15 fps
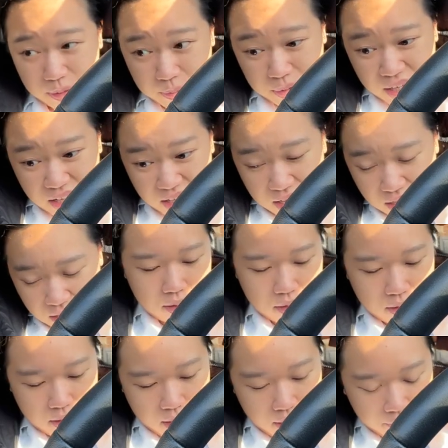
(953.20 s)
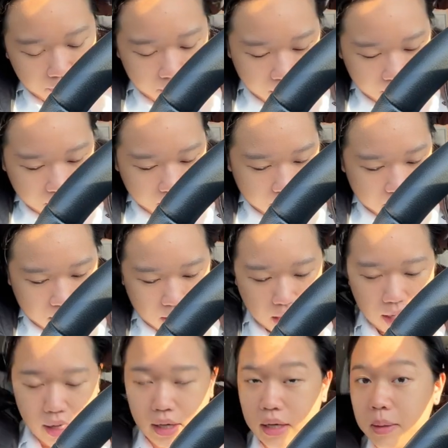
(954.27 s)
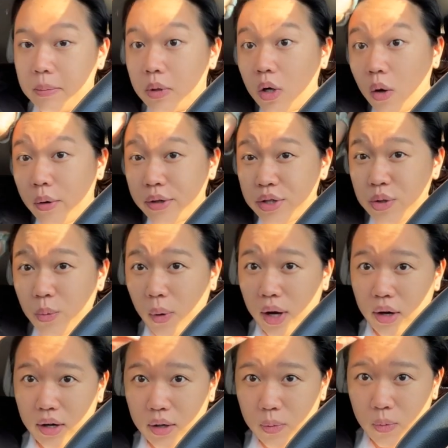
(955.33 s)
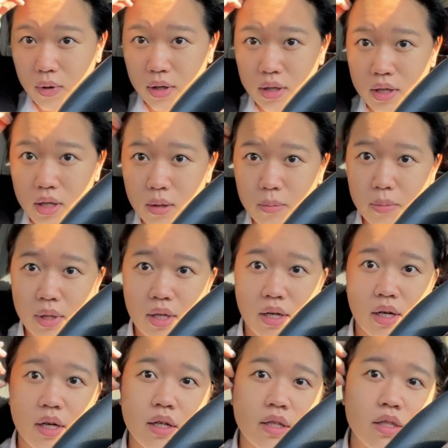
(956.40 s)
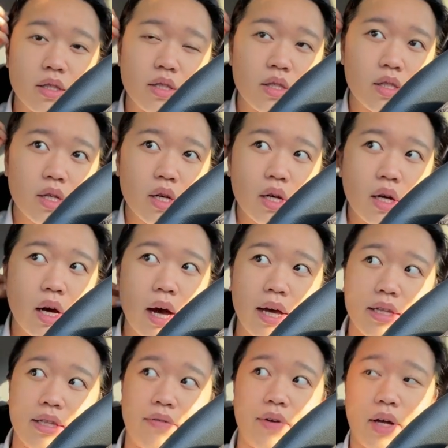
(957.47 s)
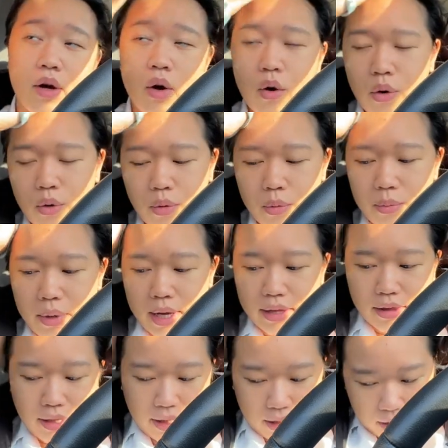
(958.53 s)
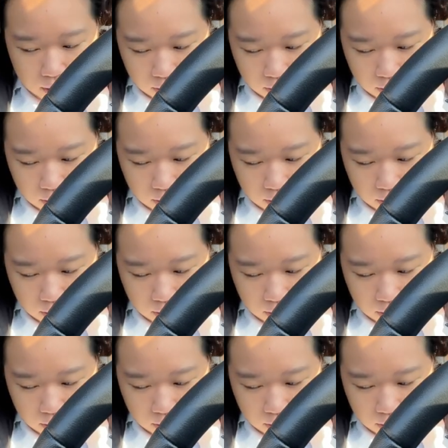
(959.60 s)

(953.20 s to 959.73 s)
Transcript: me. Obviously I'm going to wear one because I live at home and like